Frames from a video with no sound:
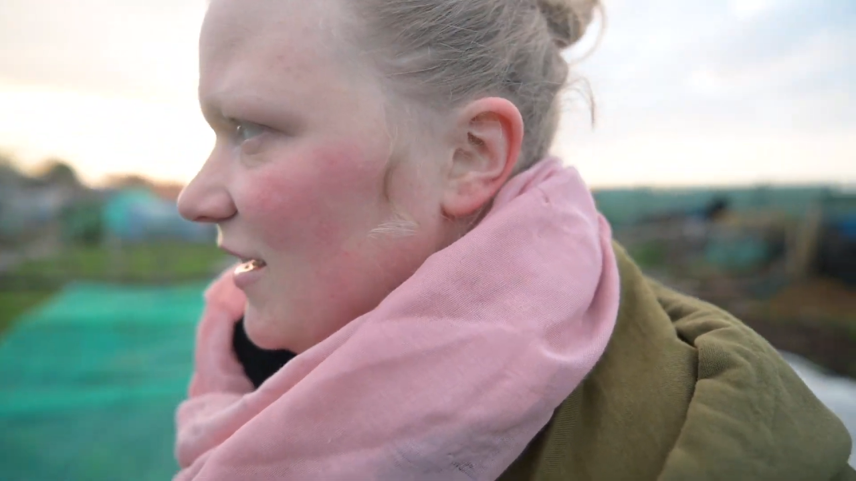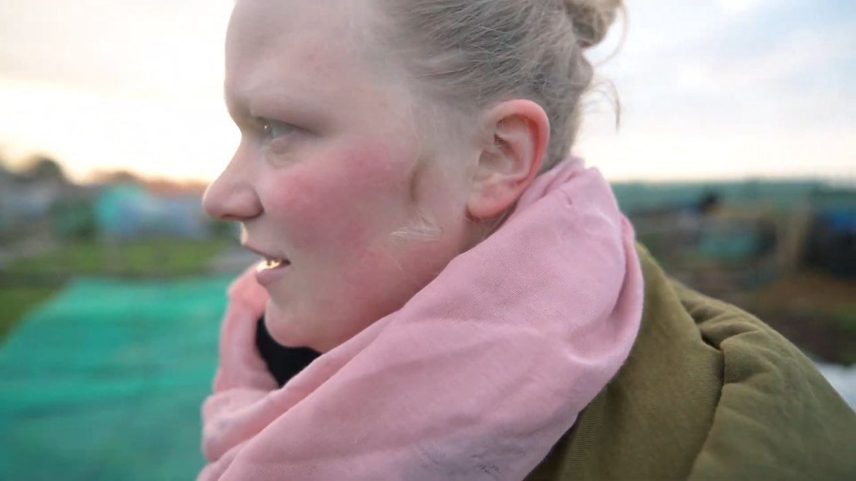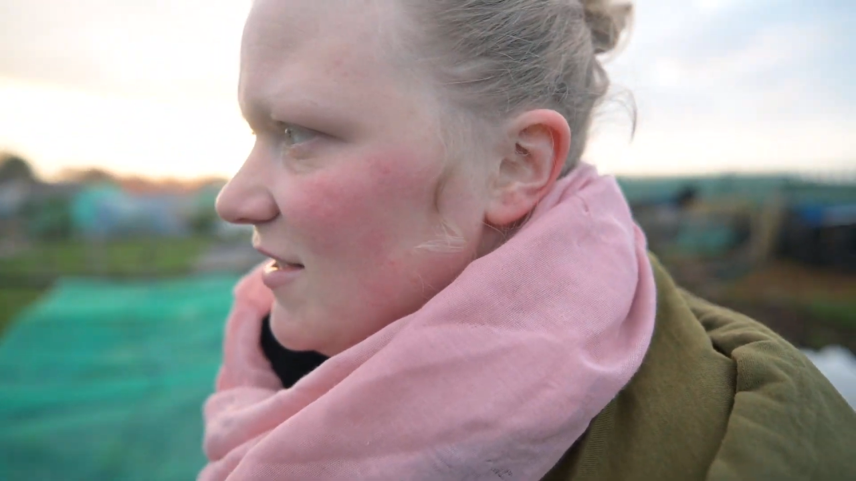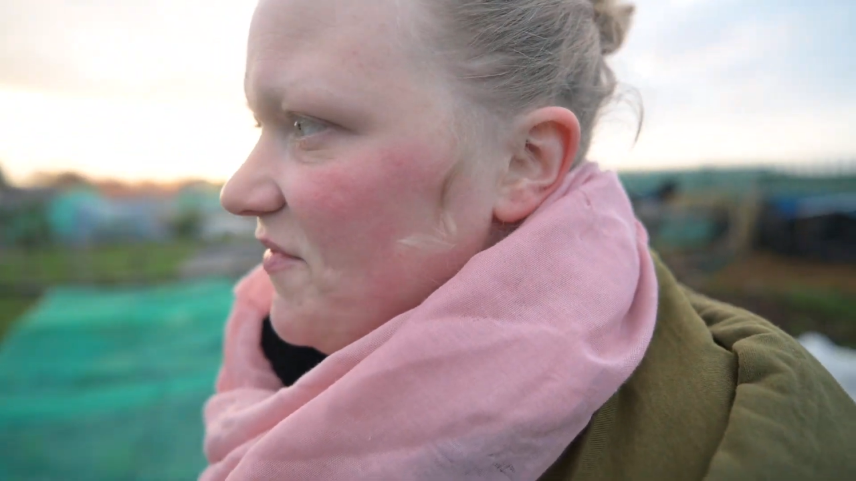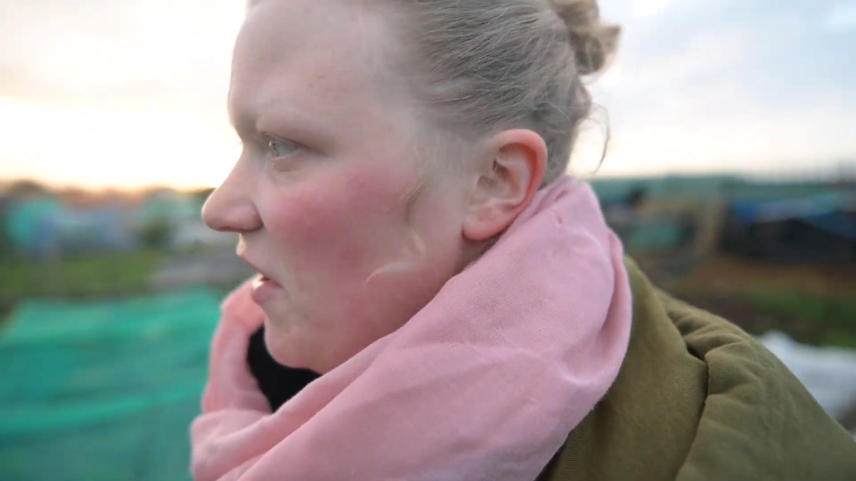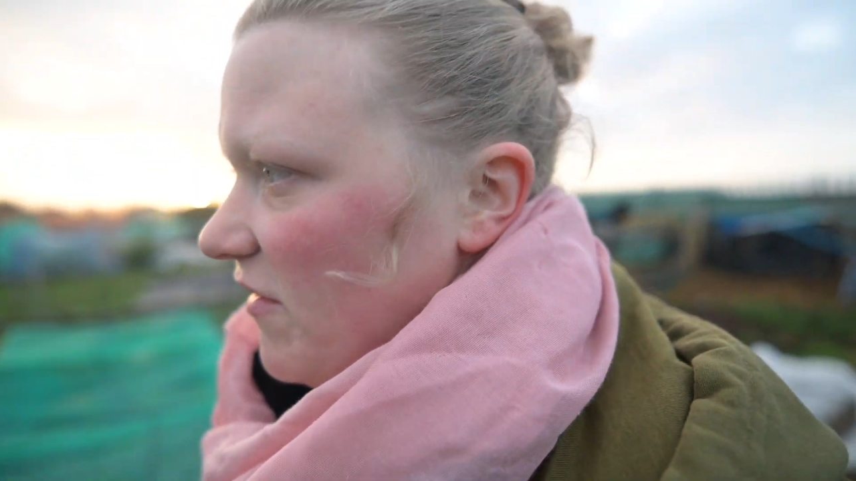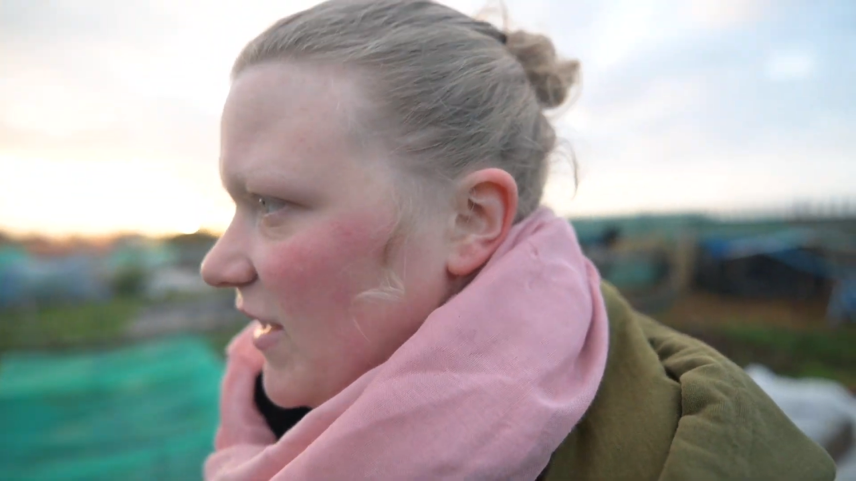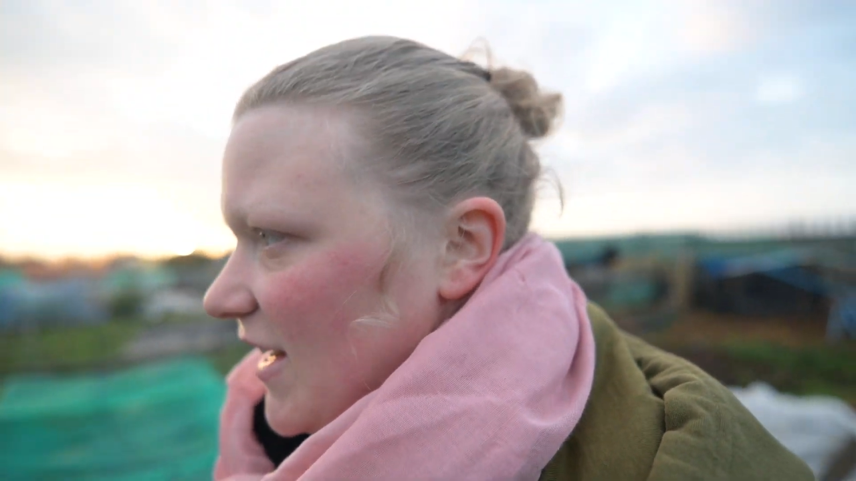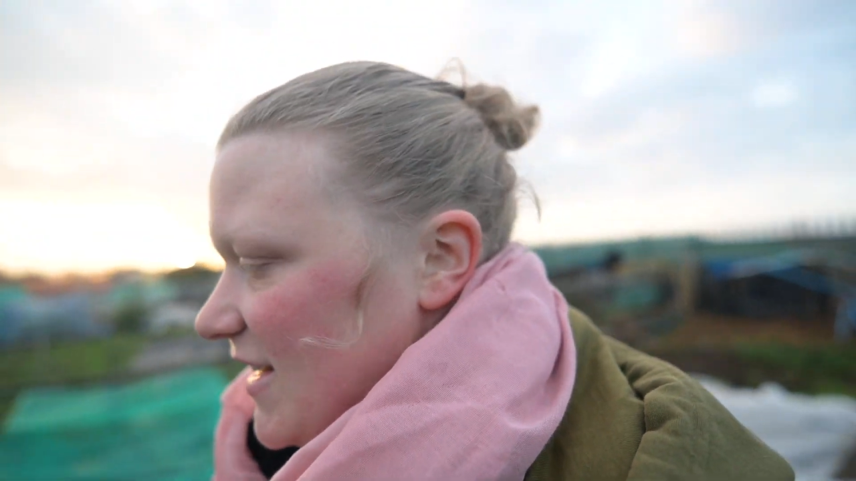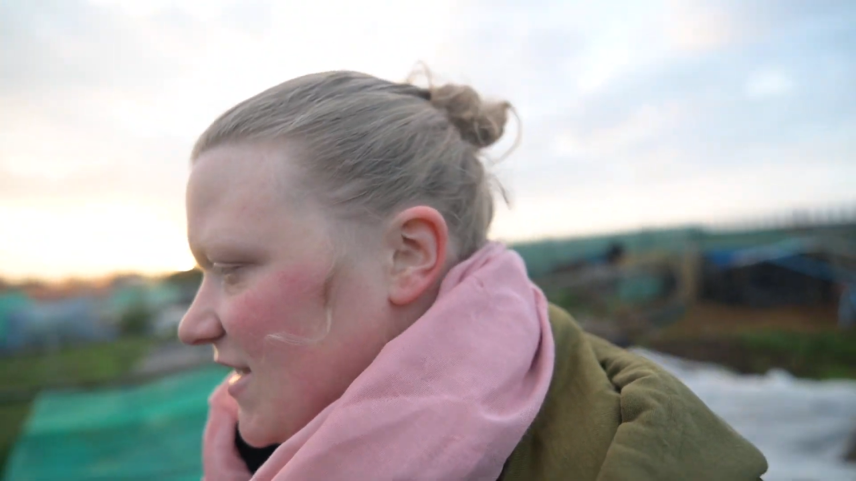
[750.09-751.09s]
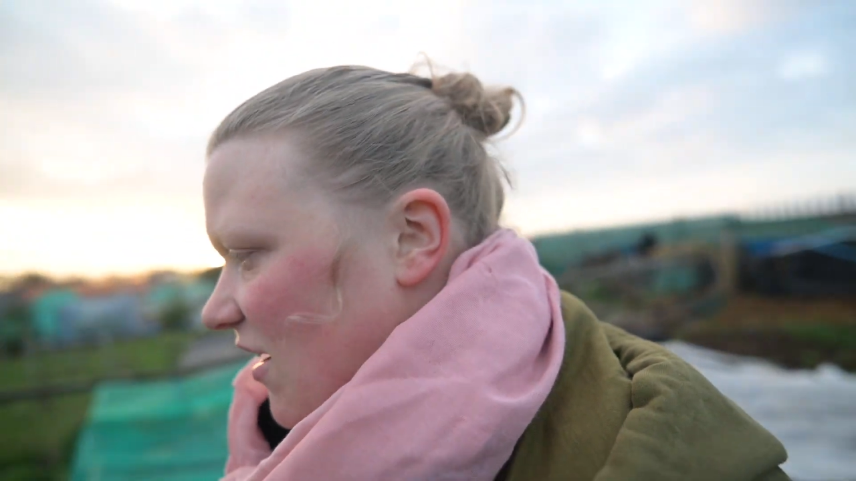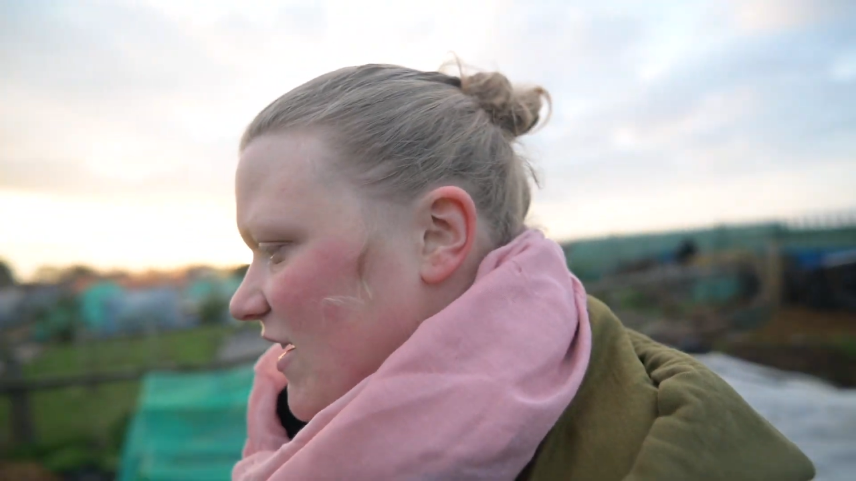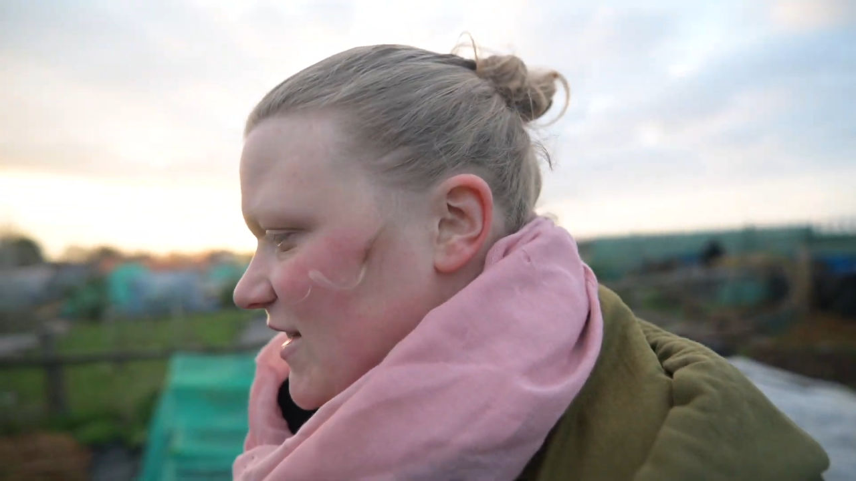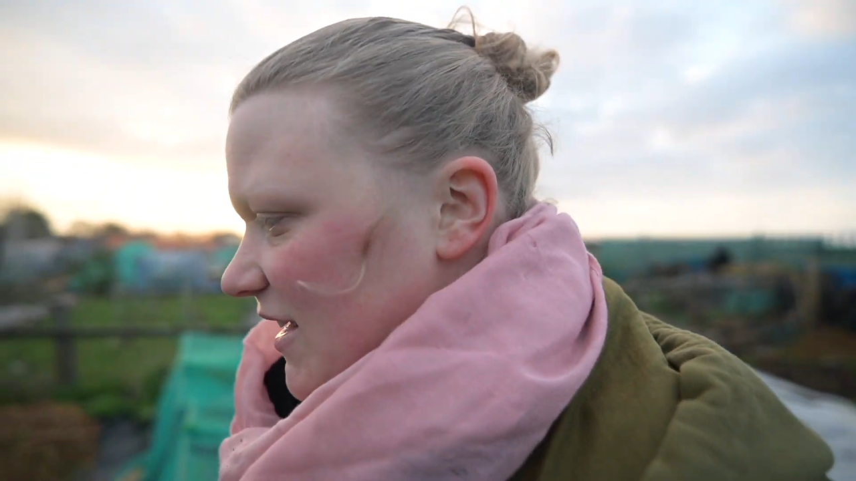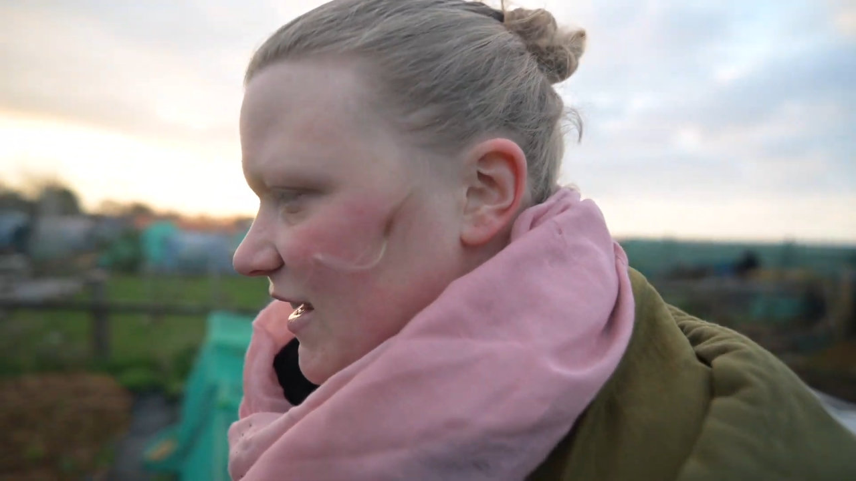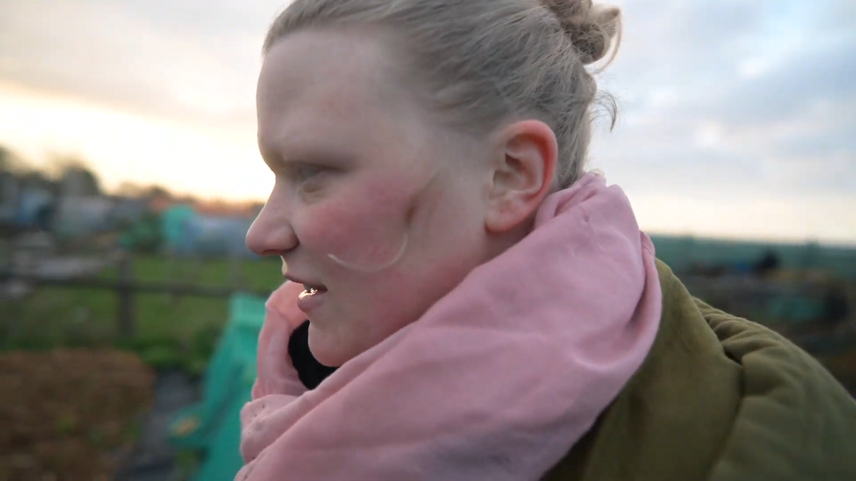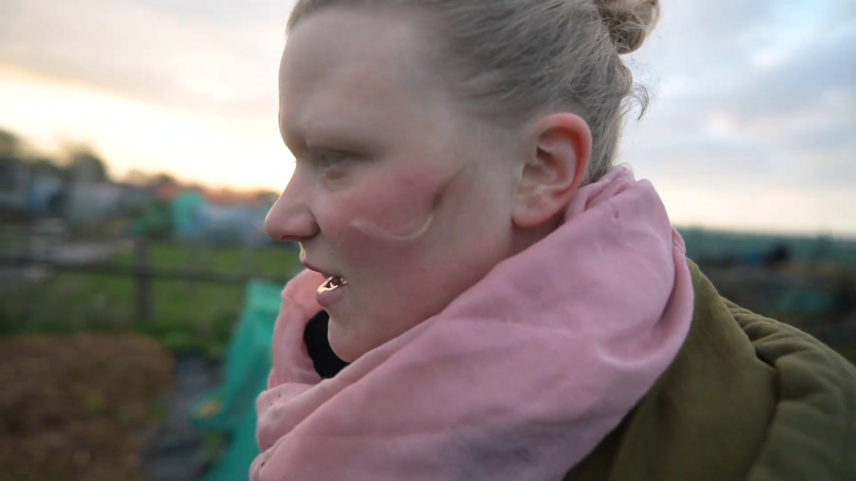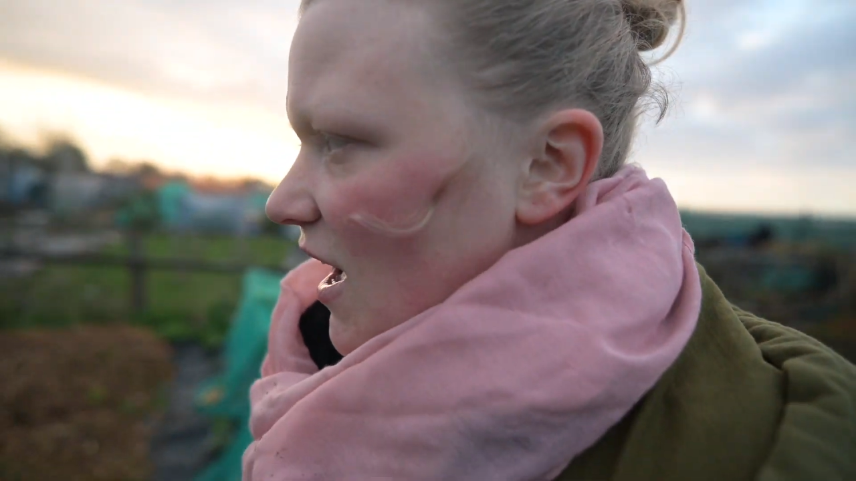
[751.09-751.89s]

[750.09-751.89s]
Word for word: It's very exciting.